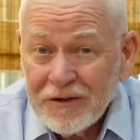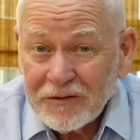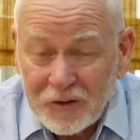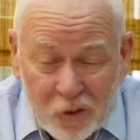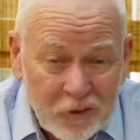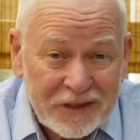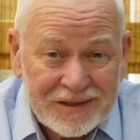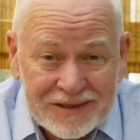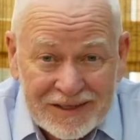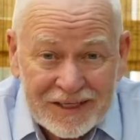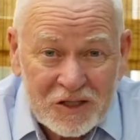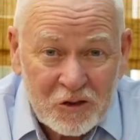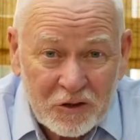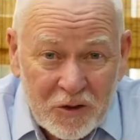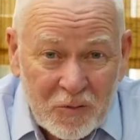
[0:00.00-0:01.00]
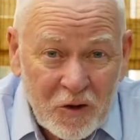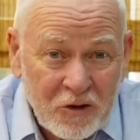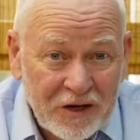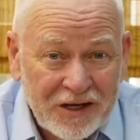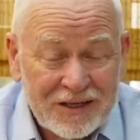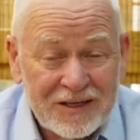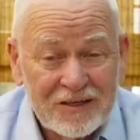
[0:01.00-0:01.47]
20th century
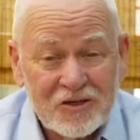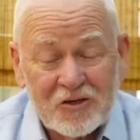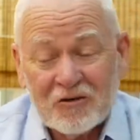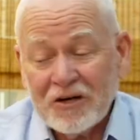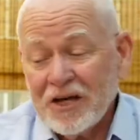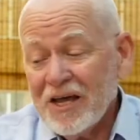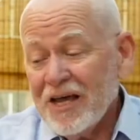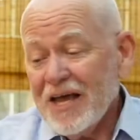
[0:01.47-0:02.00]
American history.